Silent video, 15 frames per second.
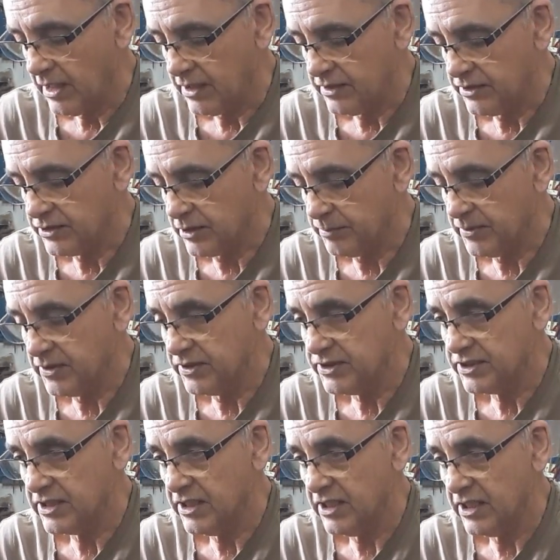in the top of
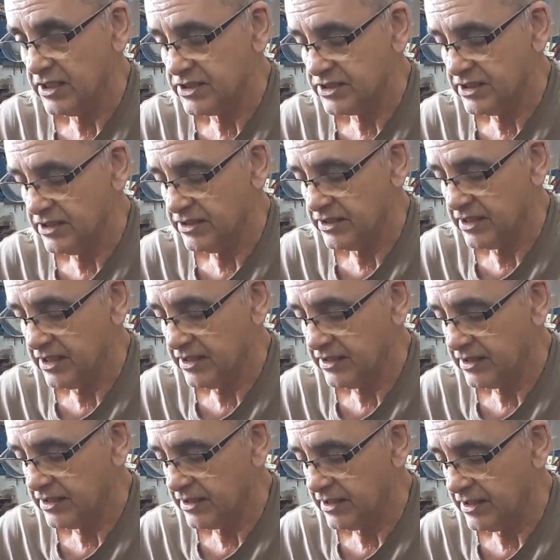this cylinder
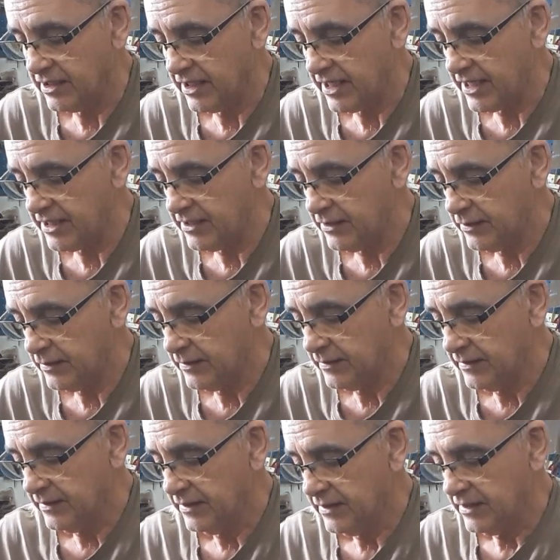head,
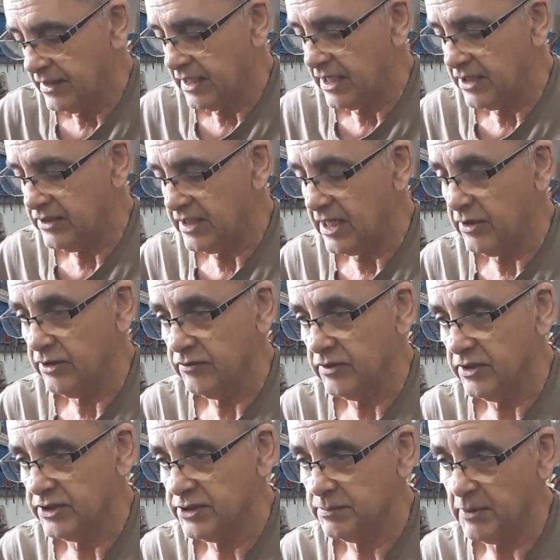and now you've
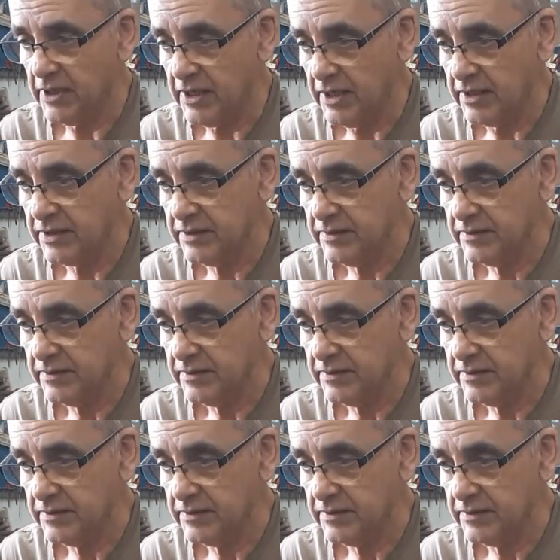got a spark.